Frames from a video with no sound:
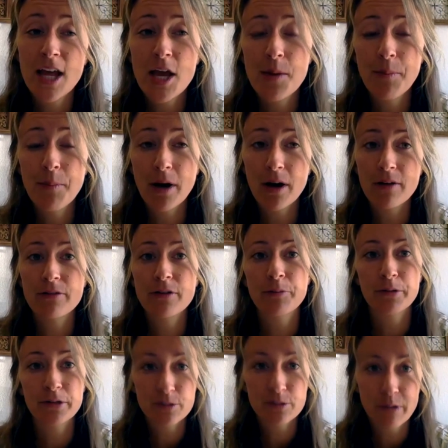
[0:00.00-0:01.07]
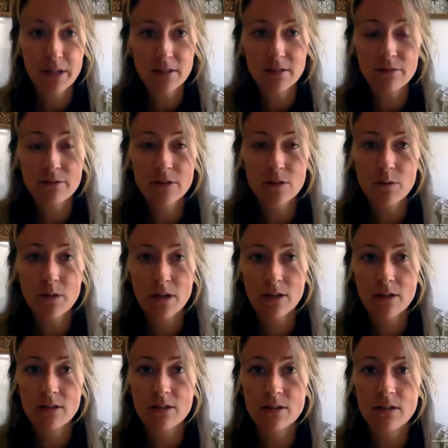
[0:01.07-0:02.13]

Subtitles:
But for perspective, we spend